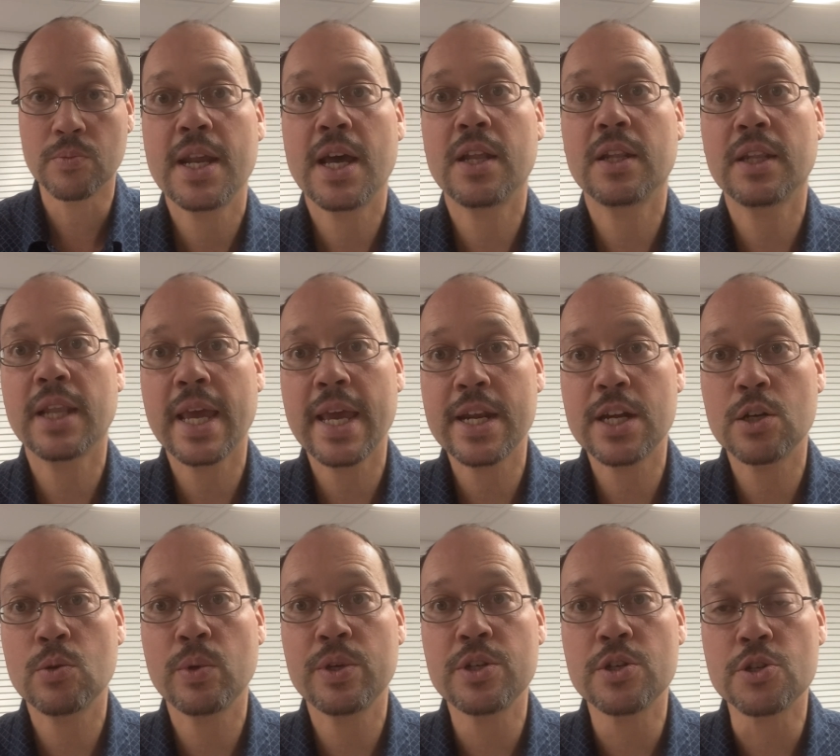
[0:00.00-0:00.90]
Now
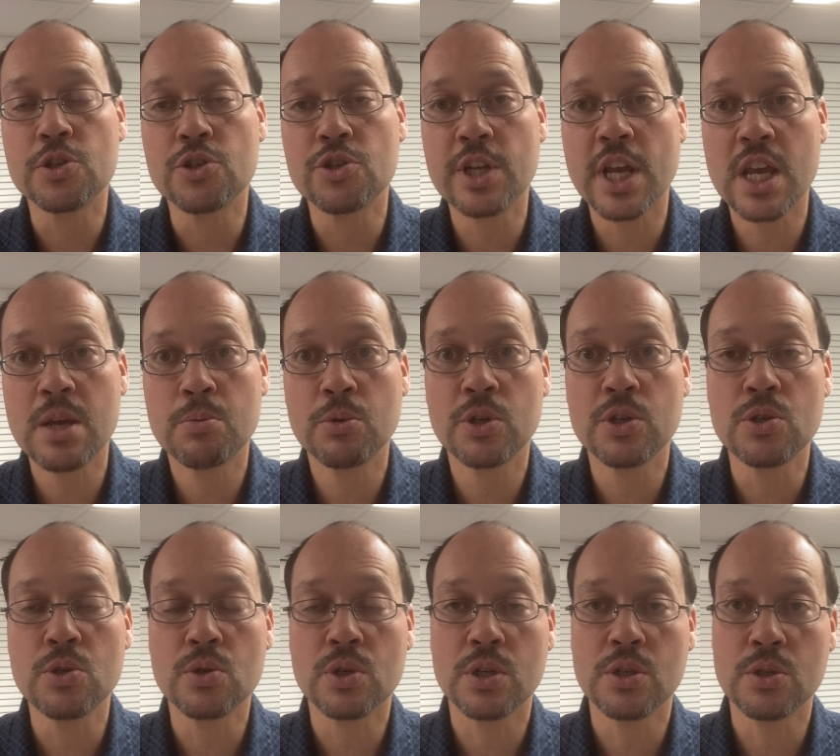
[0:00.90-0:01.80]
later, when you're stable,
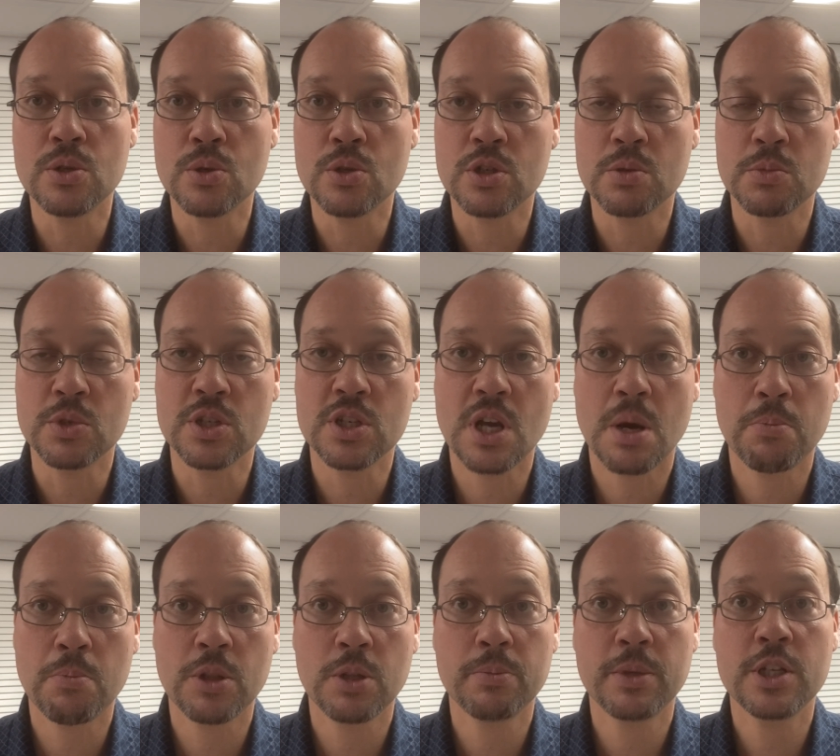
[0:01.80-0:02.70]
you can do some
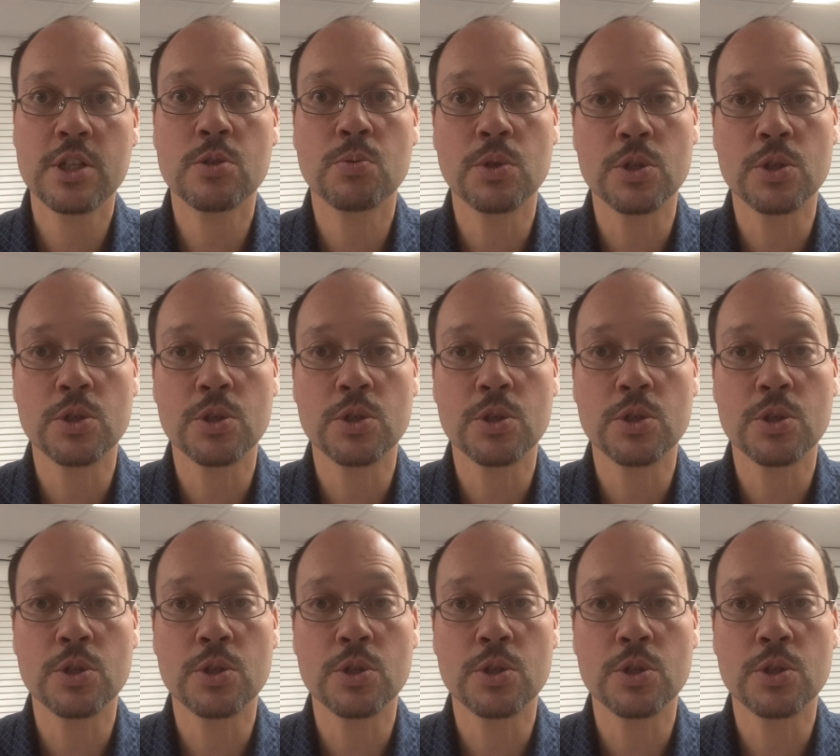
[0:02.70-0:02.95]
supplements.